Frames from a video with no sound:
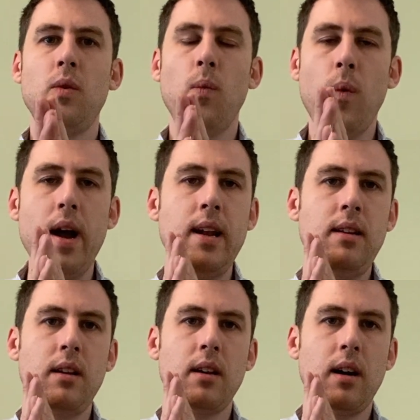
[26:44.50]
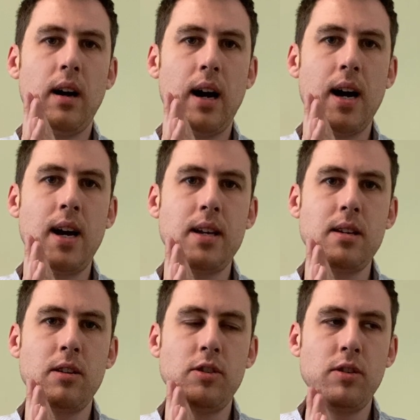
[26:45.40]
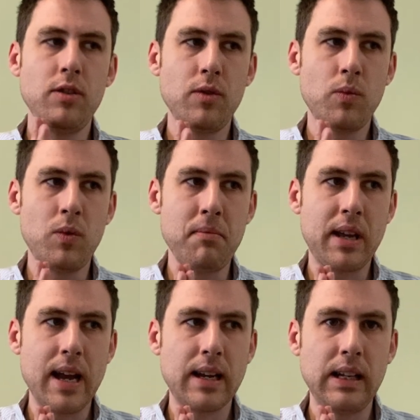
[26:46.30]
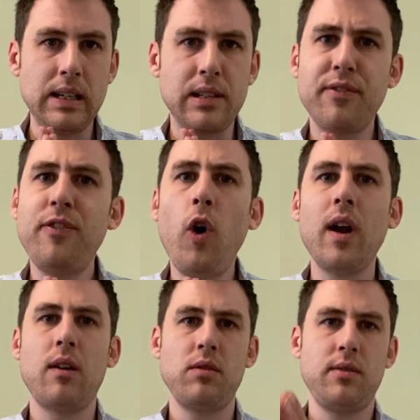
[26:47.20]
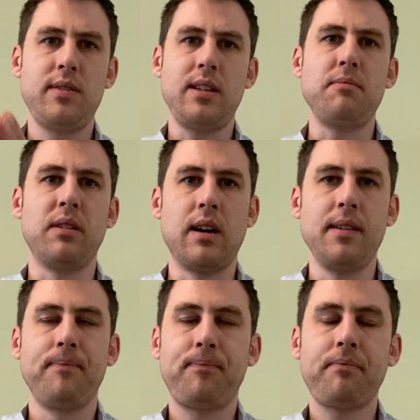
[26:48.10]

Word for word: when I will be getting at least four hours of sleep a night,